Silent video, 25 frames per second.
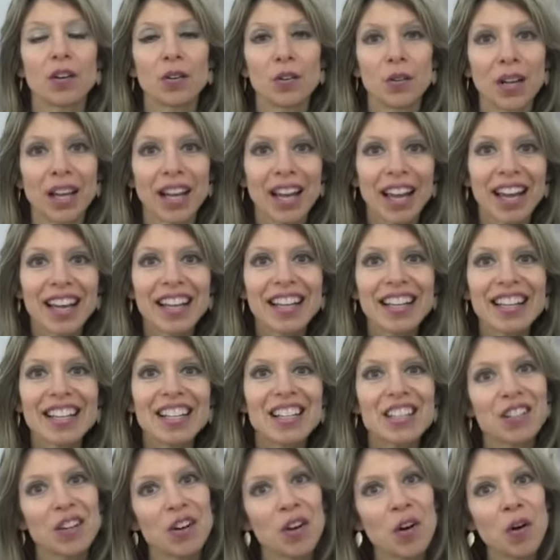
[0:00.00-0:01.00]
Okay,
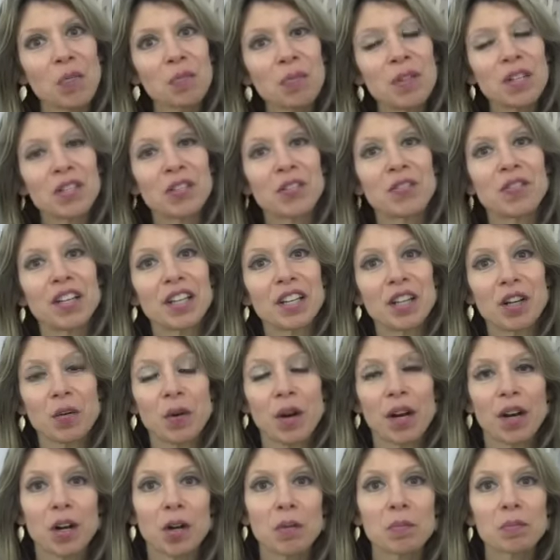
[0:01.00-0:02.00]
so I hope this video
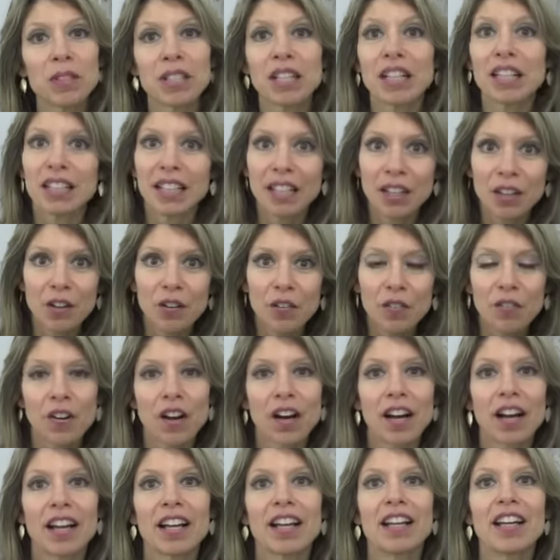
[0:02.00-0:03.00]
helped
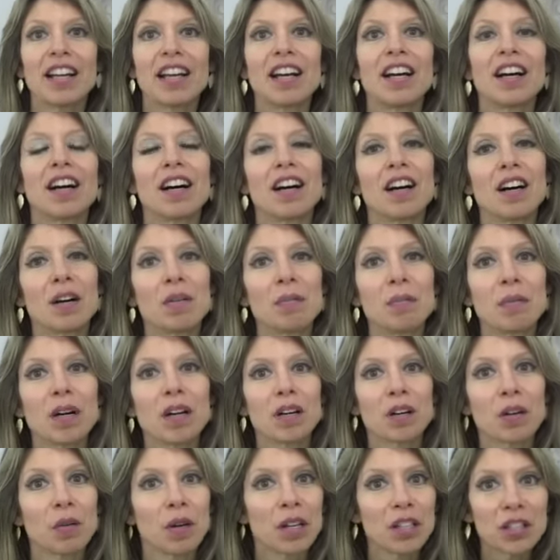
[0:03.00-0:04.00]
clarify um,
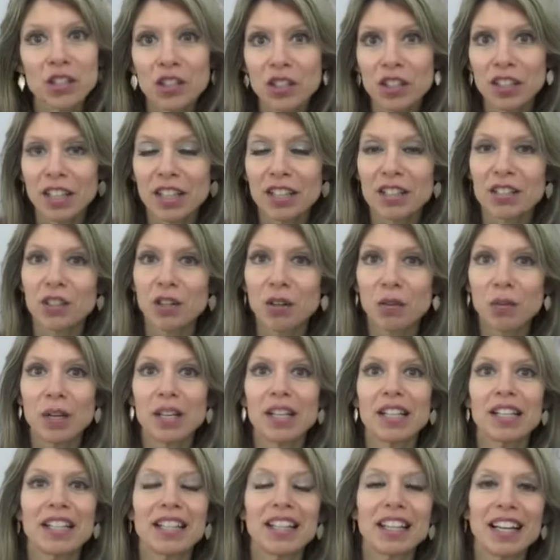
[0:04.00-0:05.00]
a question that's
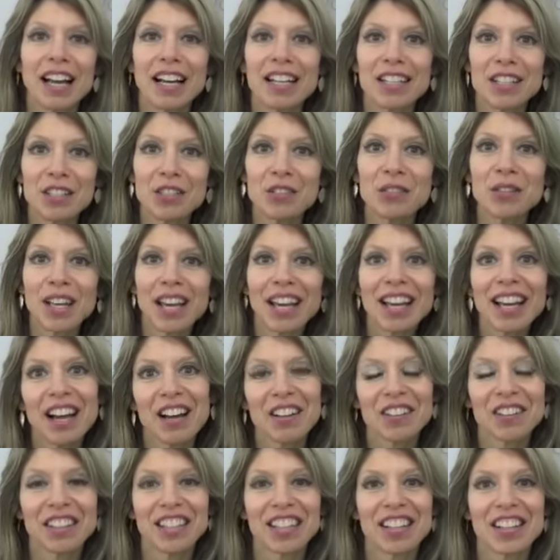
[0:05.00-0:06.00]
always that I do get
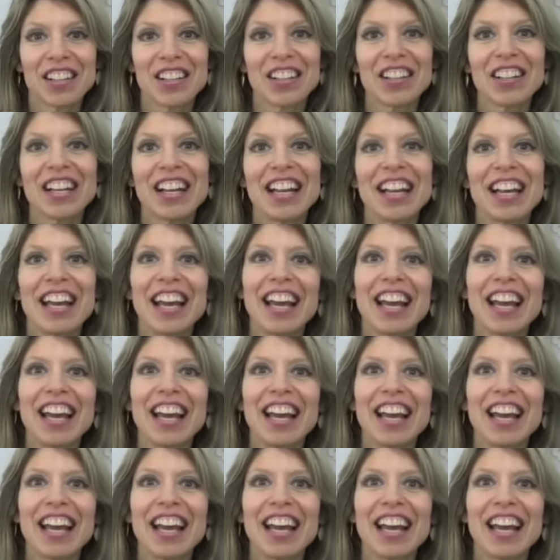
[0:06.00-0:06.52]
out there,